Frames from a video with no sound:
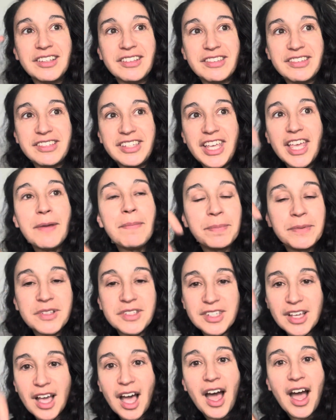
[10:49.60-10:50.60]
deep
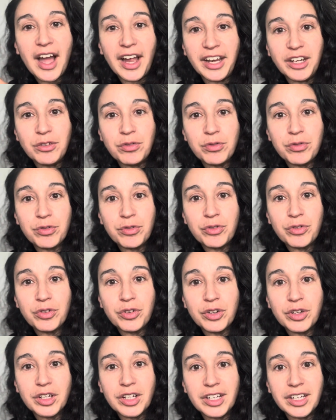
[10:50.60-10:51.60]
dive
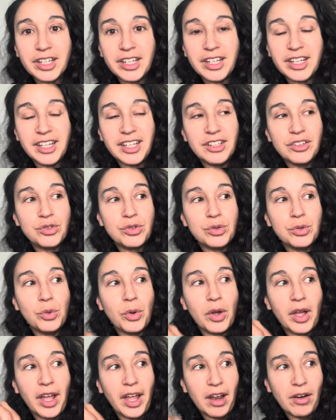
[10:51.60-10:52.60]
into
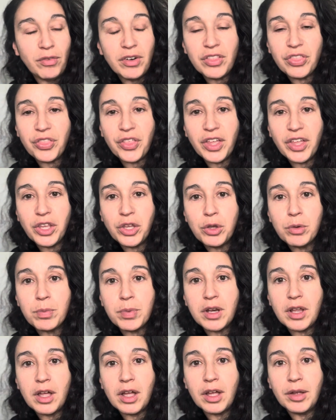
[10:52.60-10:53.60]
everything you
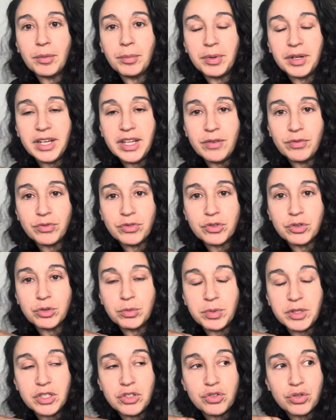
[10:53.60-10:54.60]
believe to
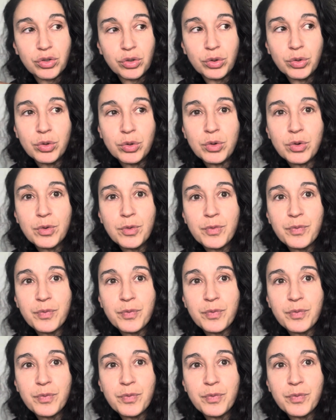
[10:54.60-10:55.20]
be true